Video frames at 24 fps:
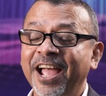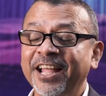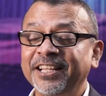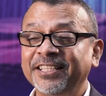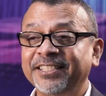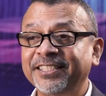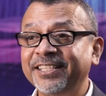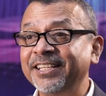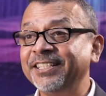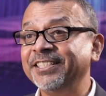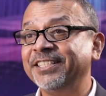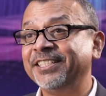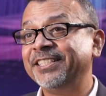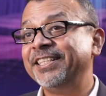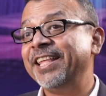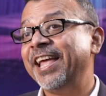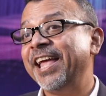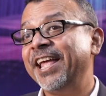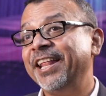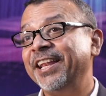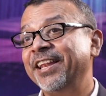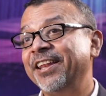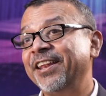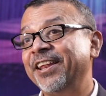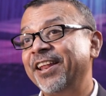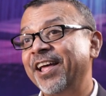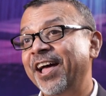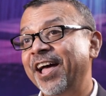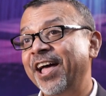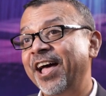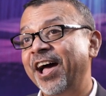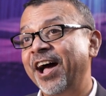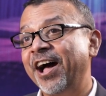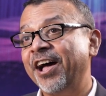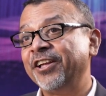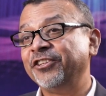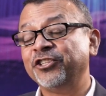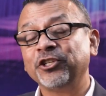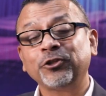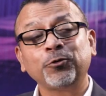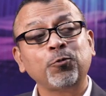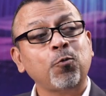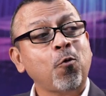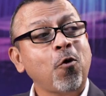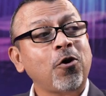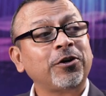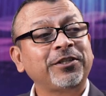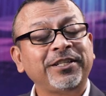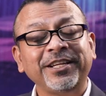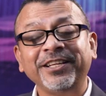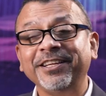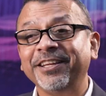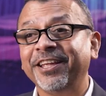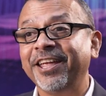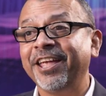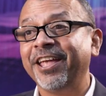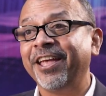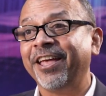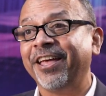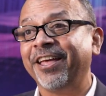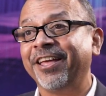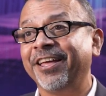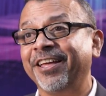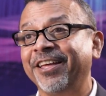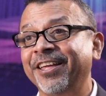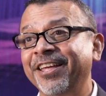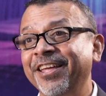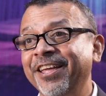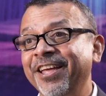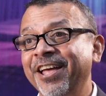And since then, I just walked in here